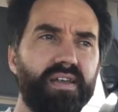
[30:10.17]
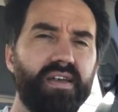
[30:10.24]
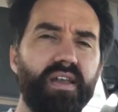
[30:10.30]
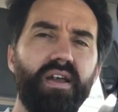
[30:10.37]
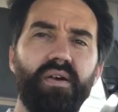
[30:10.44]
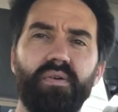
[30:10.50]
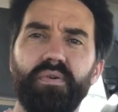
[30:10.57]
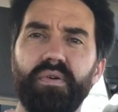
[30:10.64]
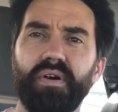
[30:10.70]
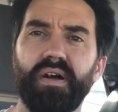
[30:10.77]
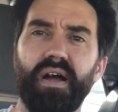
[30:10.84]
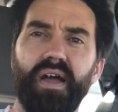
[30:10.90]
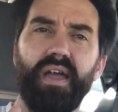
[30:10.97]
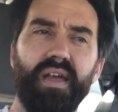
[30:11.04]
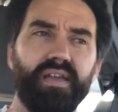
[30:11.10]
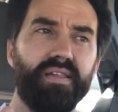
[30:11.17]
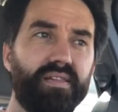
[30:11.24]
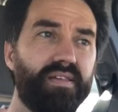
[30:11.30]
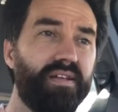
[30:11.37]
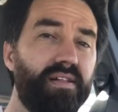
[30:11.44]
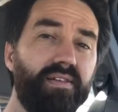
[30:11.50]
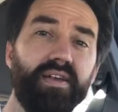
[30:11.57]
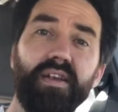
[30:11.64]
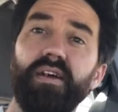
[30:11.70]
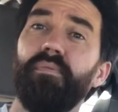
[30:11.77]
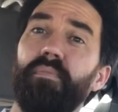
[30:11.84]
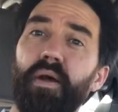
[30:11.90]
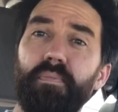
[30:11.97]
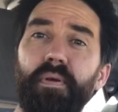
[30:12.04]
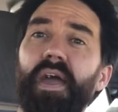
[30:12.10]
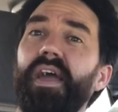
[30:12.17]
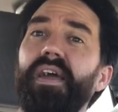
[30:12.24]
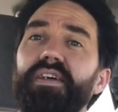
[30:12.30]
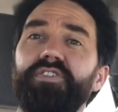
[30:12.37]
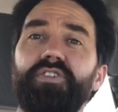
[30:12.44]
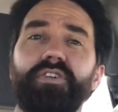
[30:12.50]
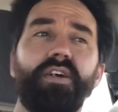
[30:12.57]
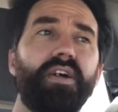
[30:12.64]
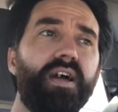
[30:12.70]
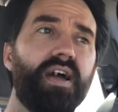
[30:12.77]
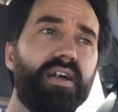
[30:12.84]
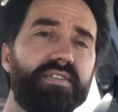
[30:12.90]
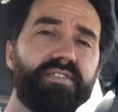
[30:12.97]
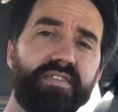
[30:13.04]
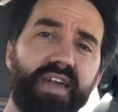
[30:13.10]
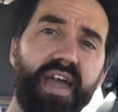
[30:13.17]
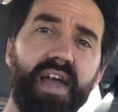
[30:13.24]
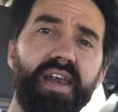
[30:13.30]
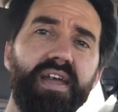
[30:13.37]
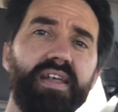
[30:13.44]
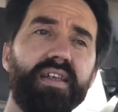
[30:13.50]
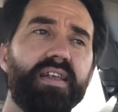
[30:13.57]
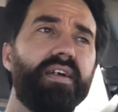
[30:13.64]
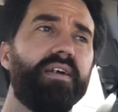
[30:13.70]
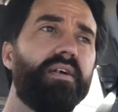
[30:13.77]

you know, I clean up my page, I scan it,